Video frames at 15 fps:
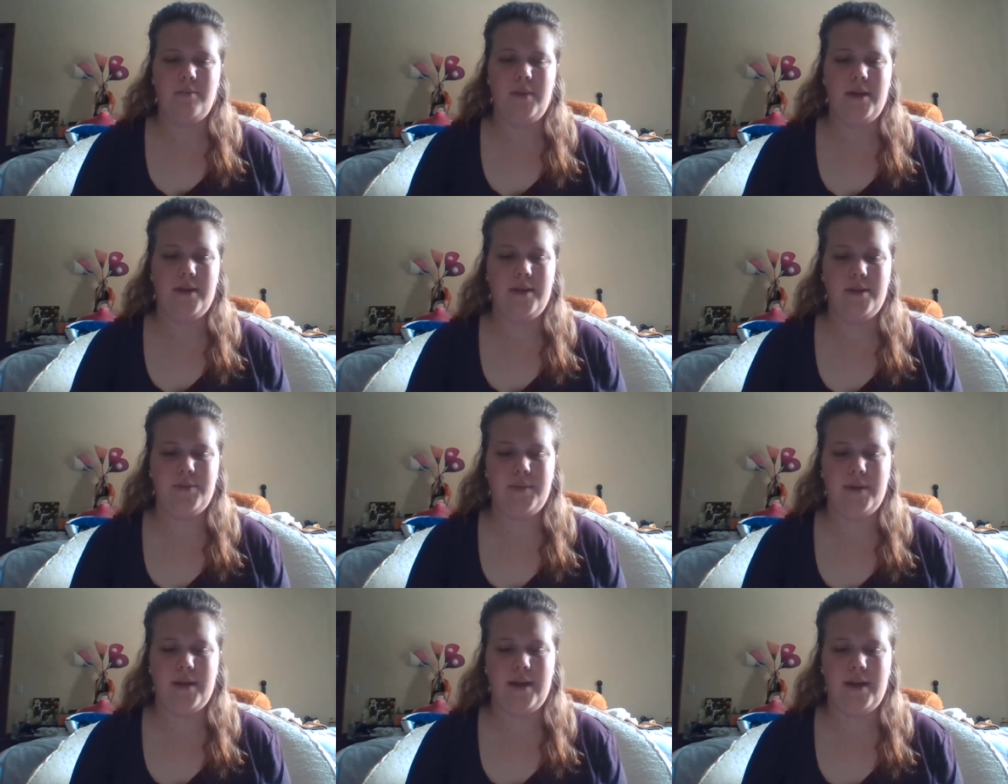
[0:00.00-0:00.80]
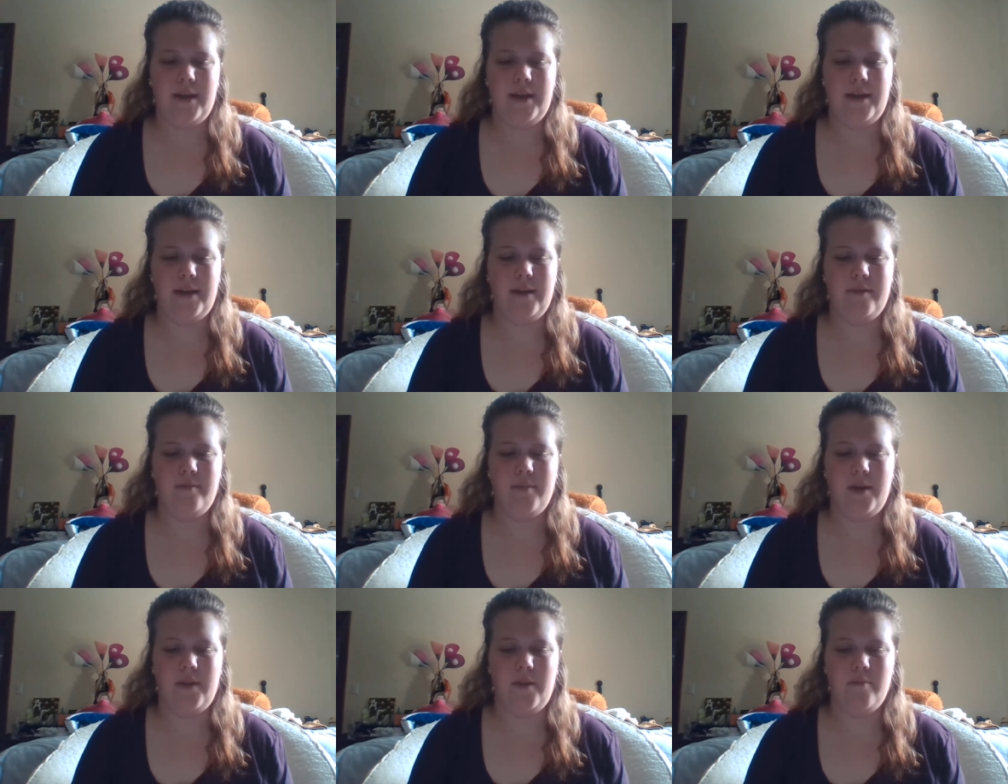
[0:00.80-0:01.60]
Band is where I have
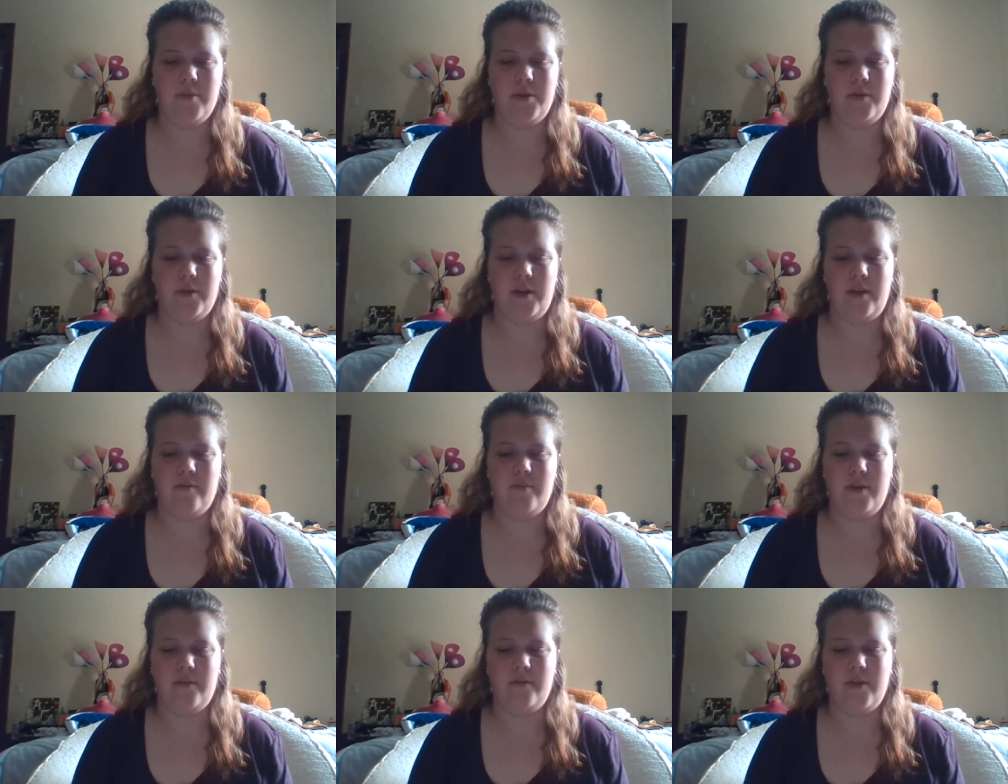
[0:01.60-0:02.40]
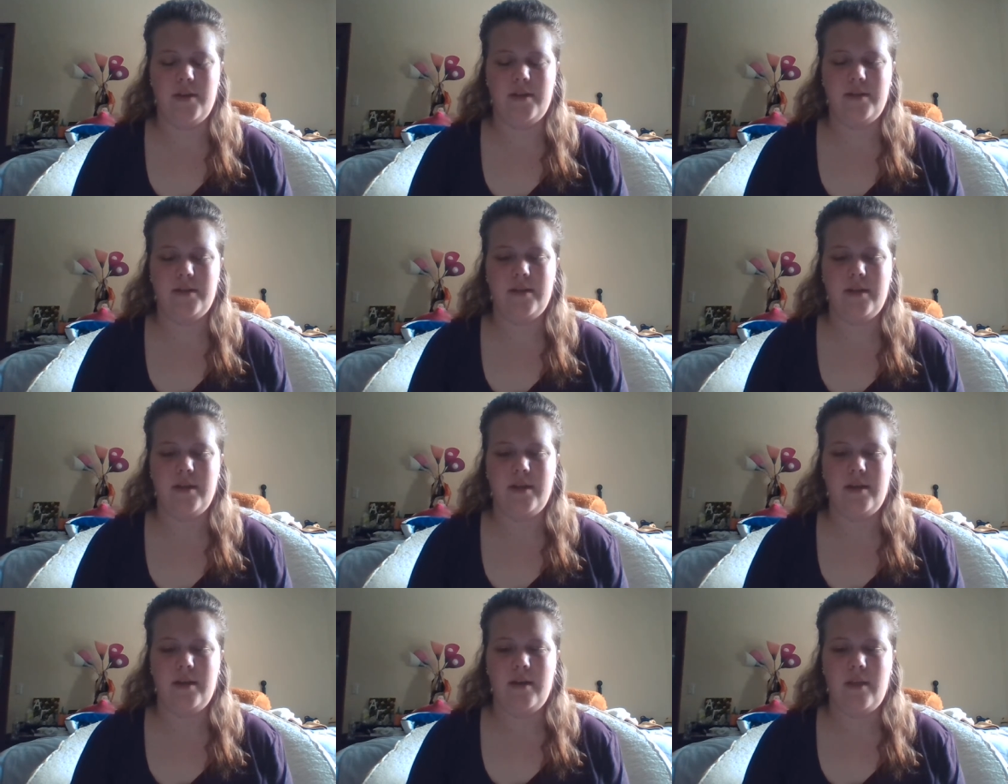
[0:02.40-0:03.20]
met the majority of my friends.
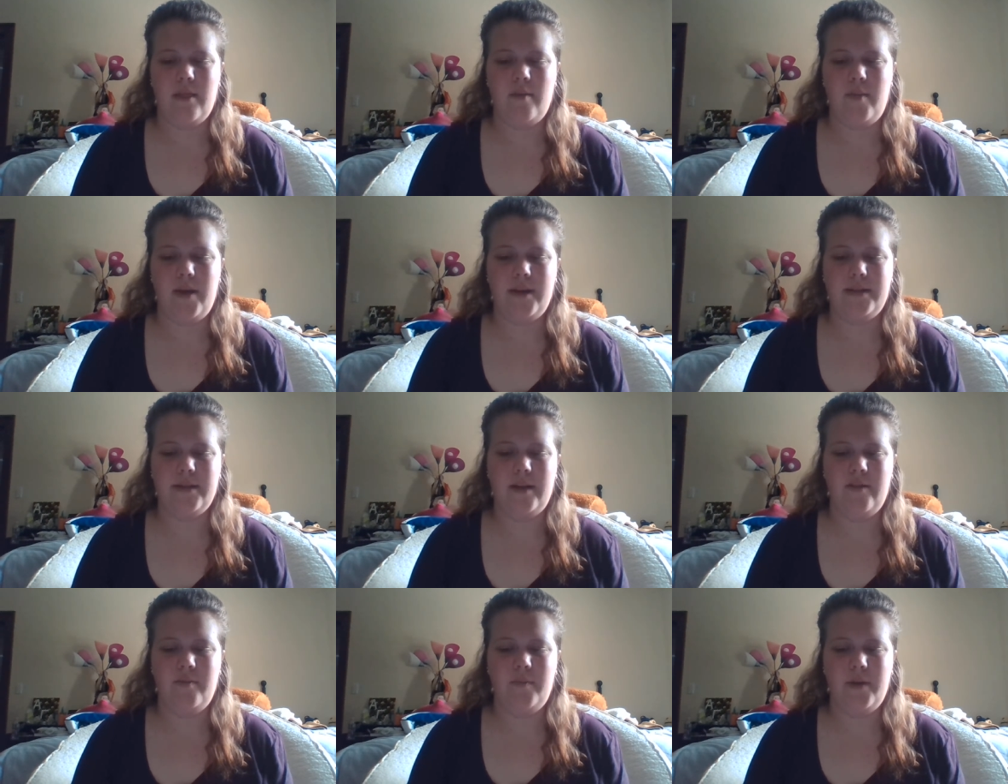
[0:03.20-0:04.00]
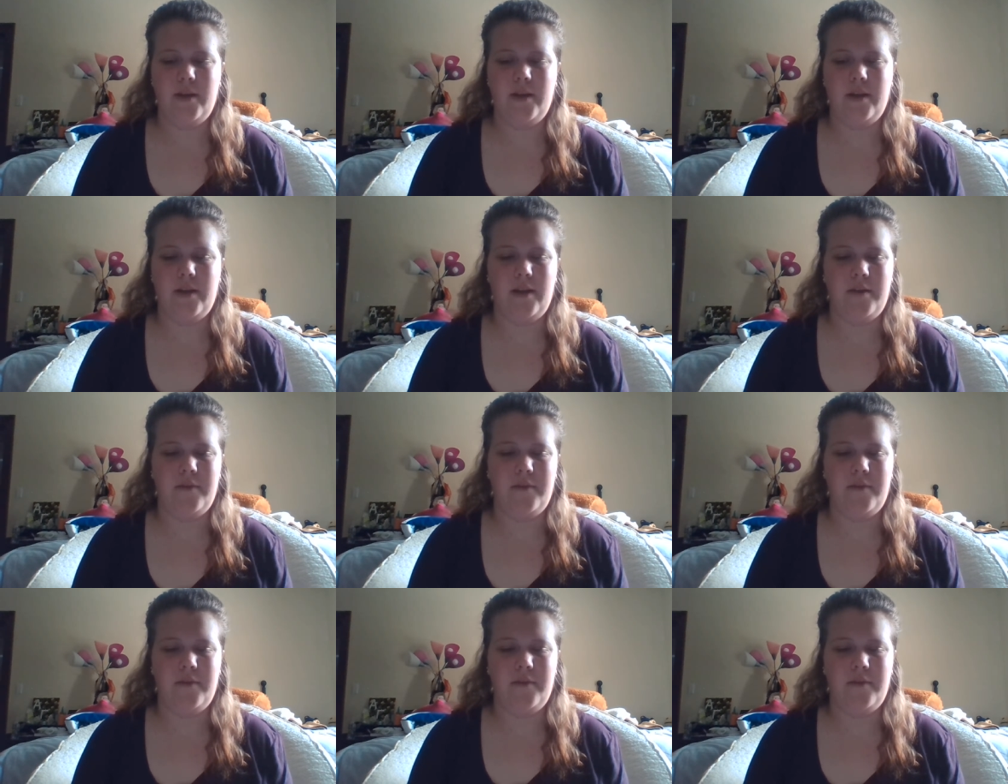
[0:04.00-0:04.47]
The bands I've been in